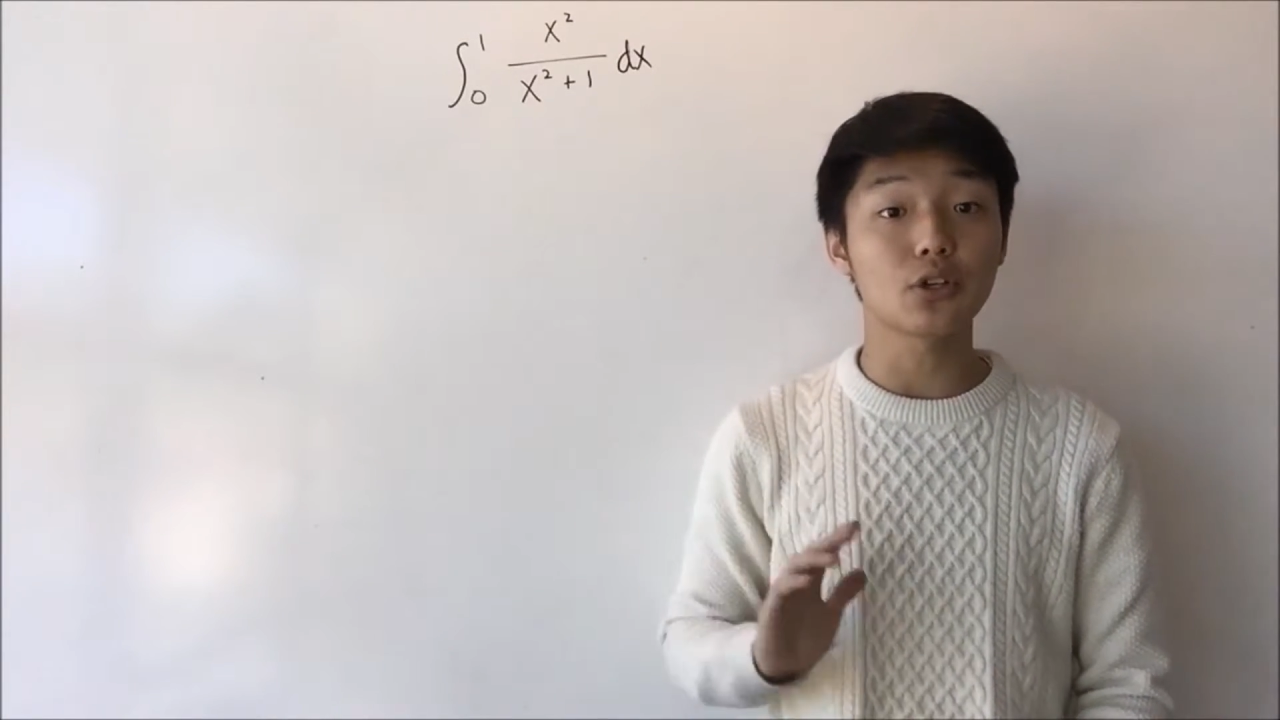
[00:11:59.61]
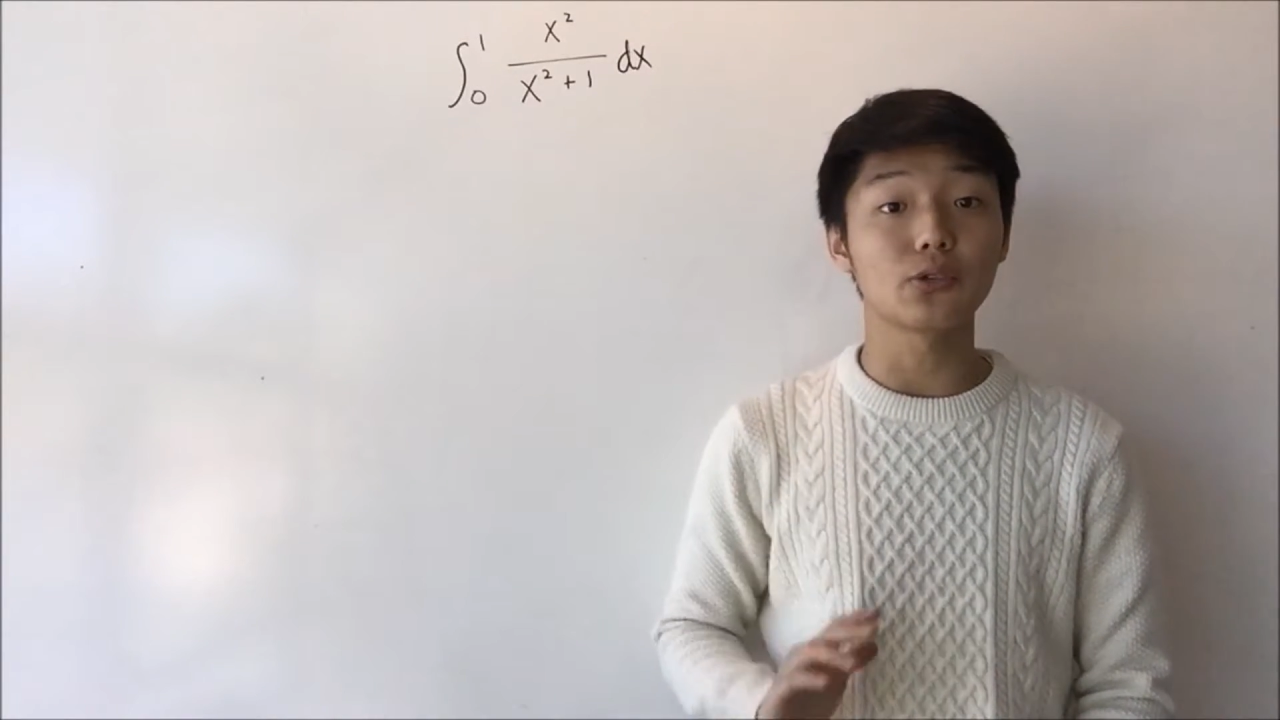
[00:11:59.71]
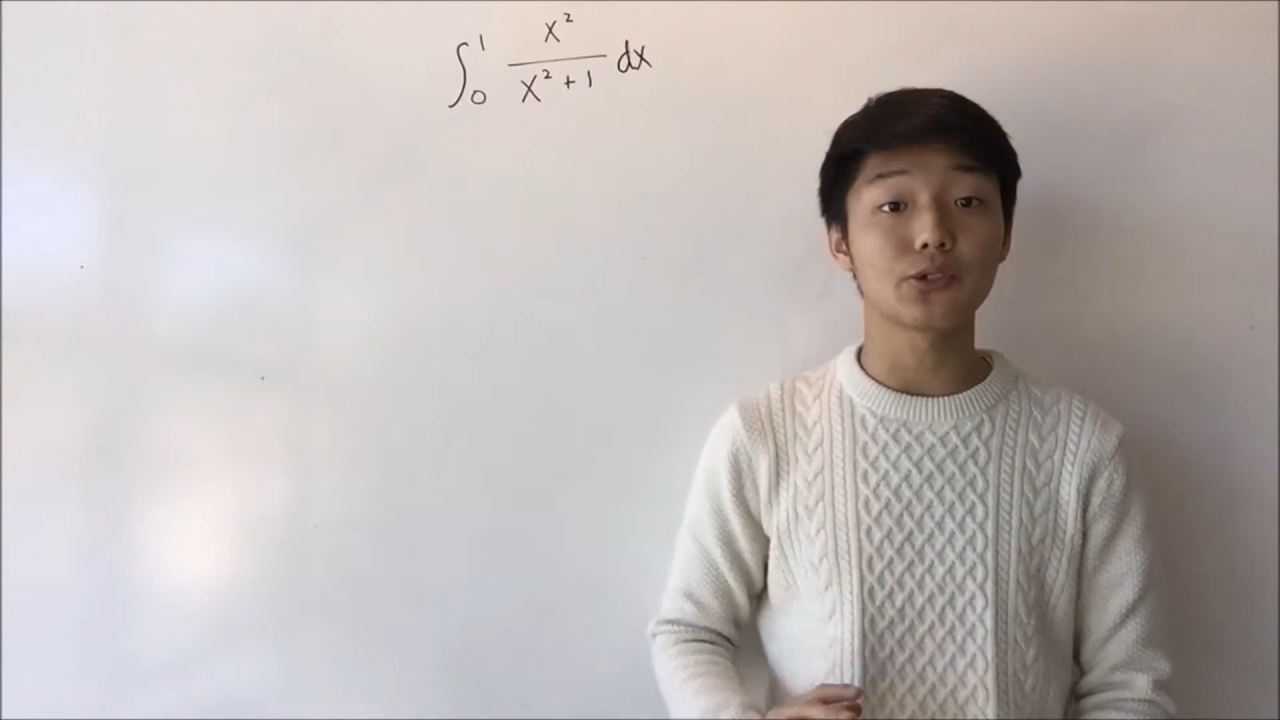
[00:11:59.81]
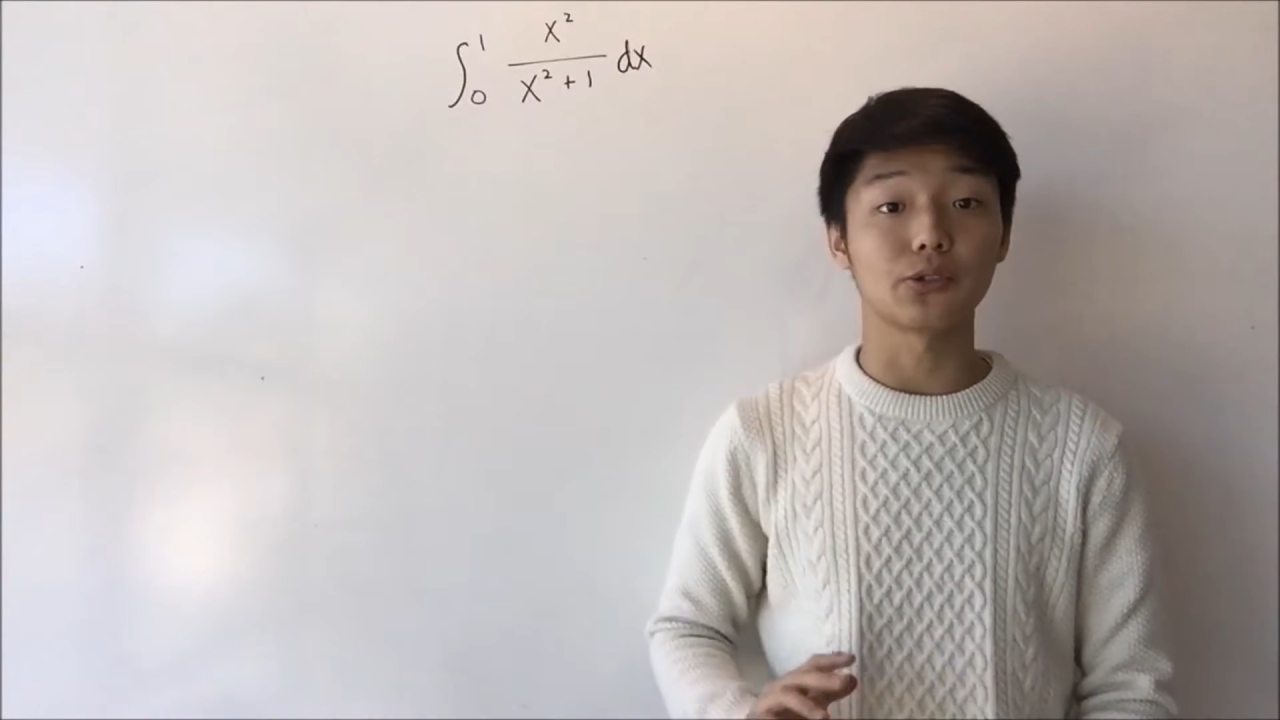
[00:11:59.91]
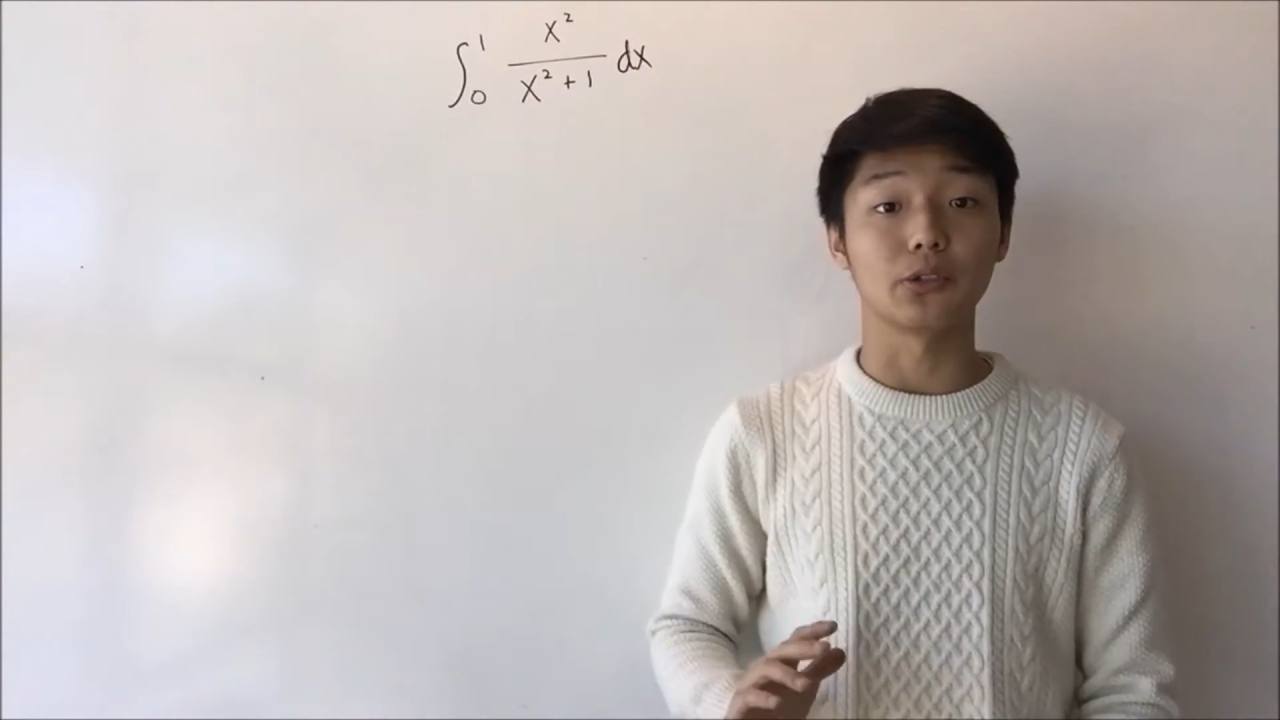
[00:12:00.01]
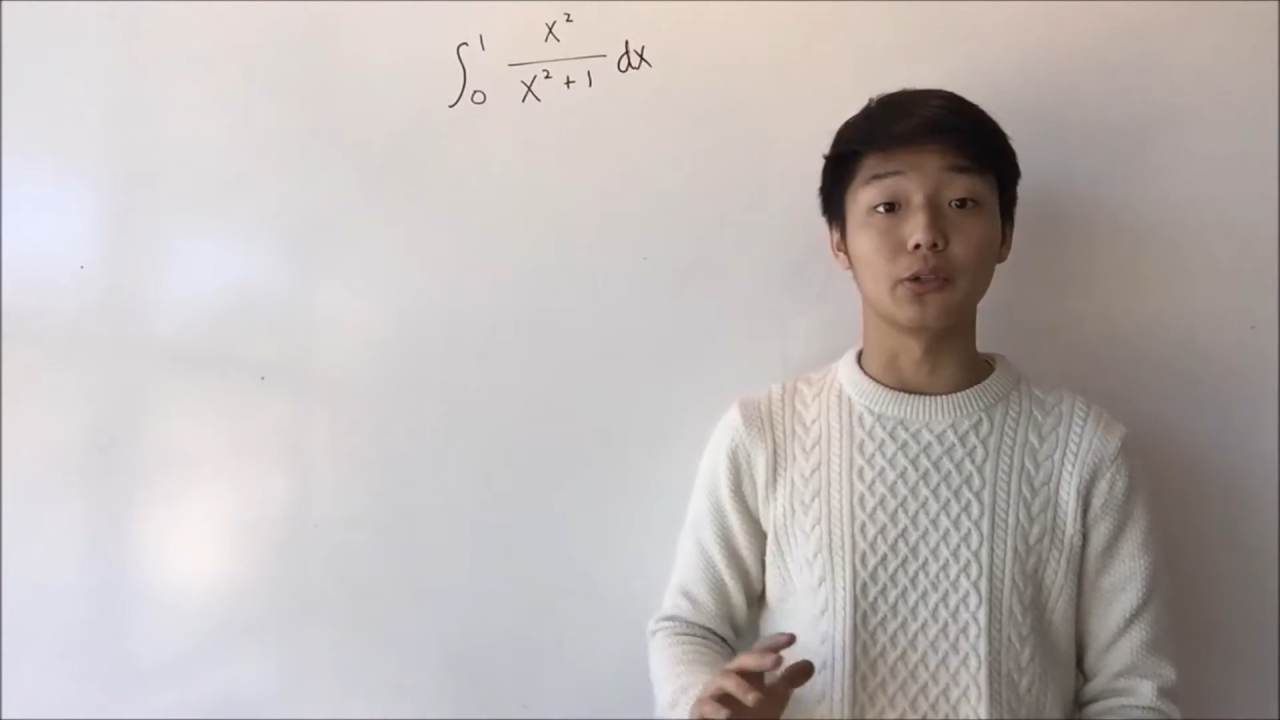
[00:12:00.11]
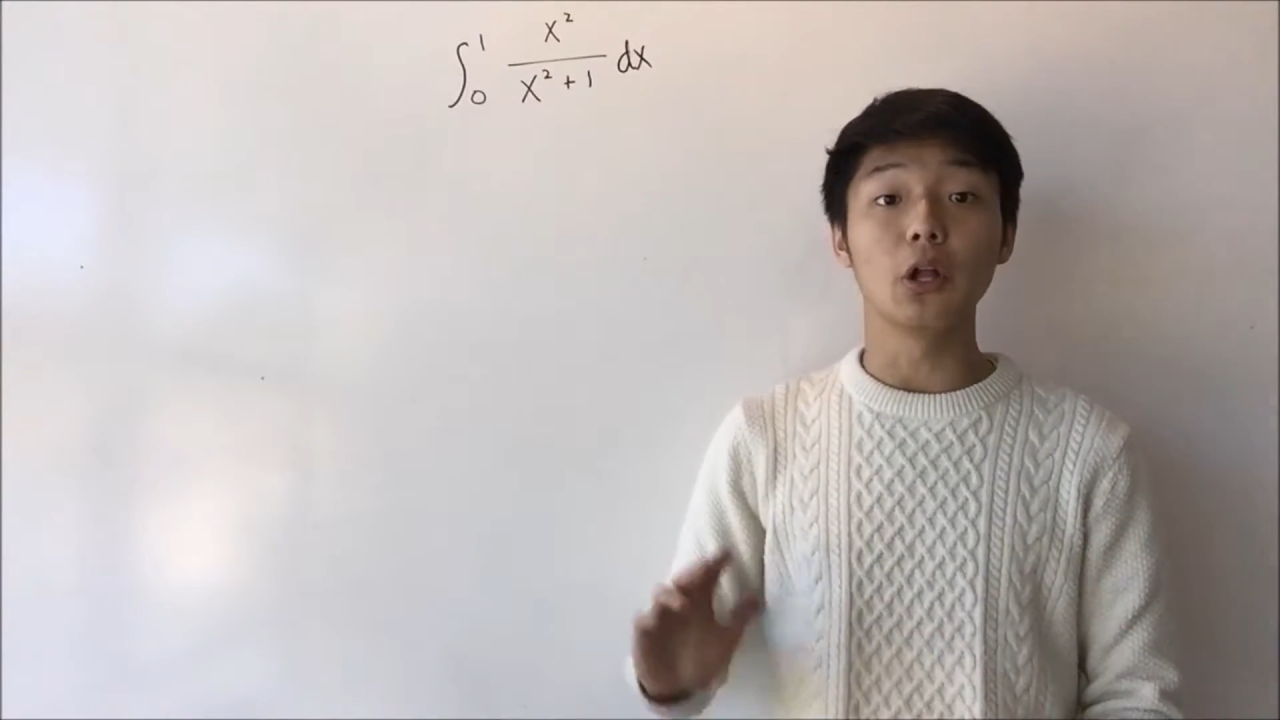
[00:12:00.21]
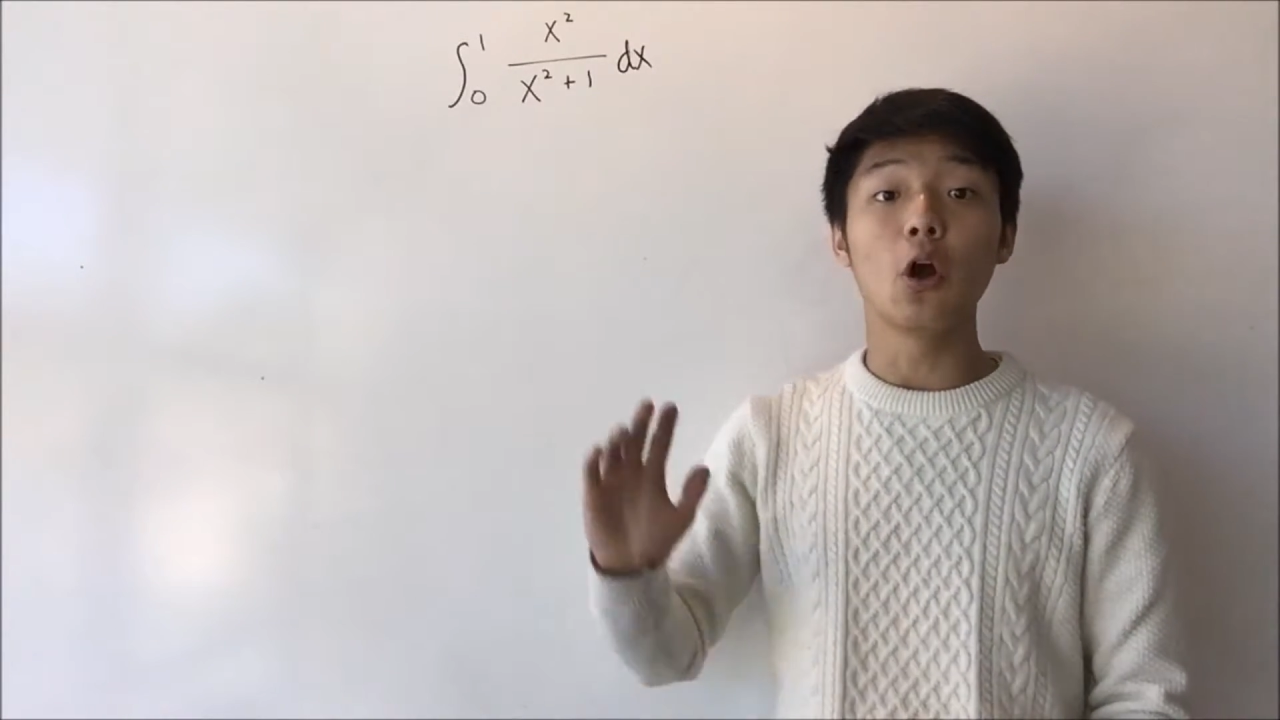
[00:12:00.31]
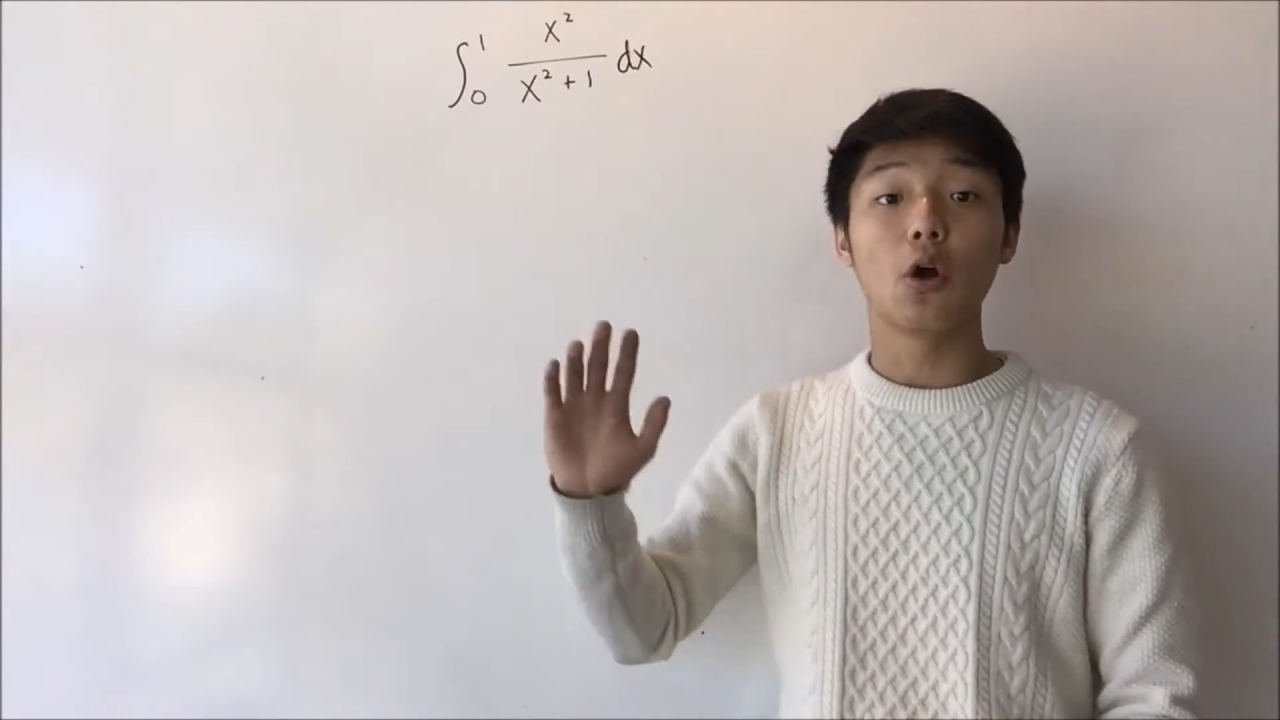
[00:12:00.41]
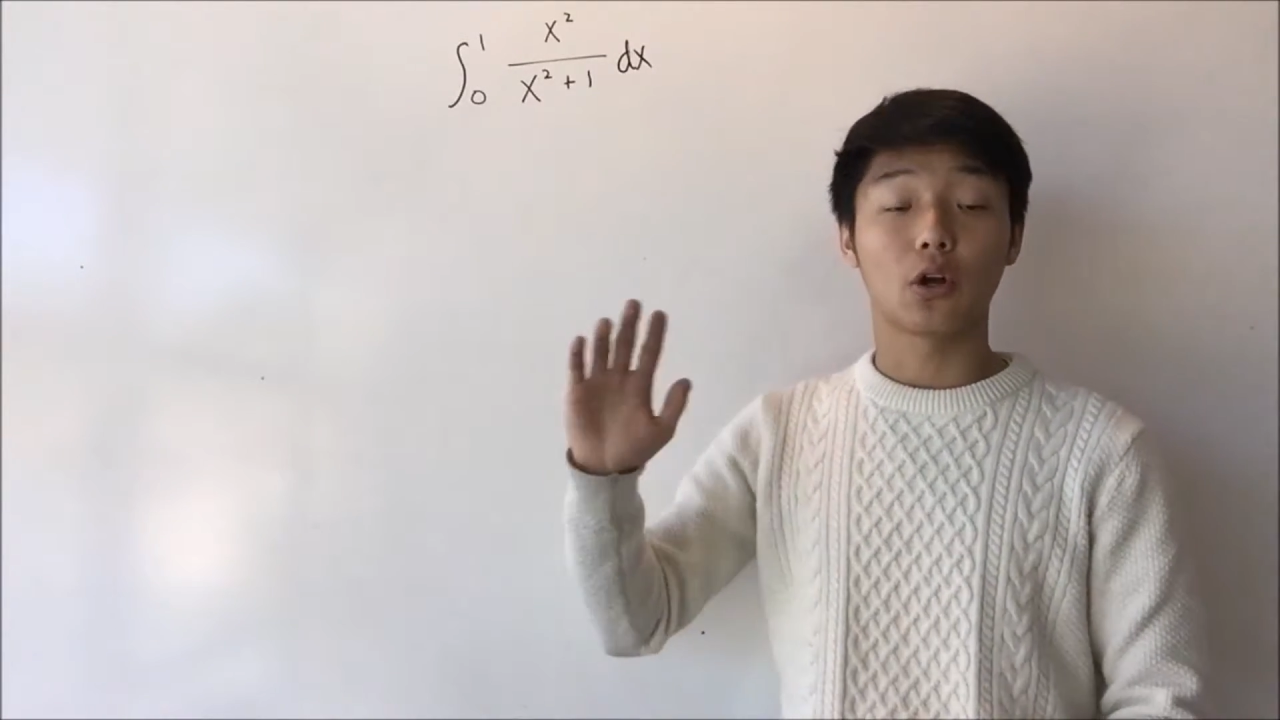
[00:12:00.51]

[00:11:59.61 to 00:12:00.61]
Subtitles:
quotient rule?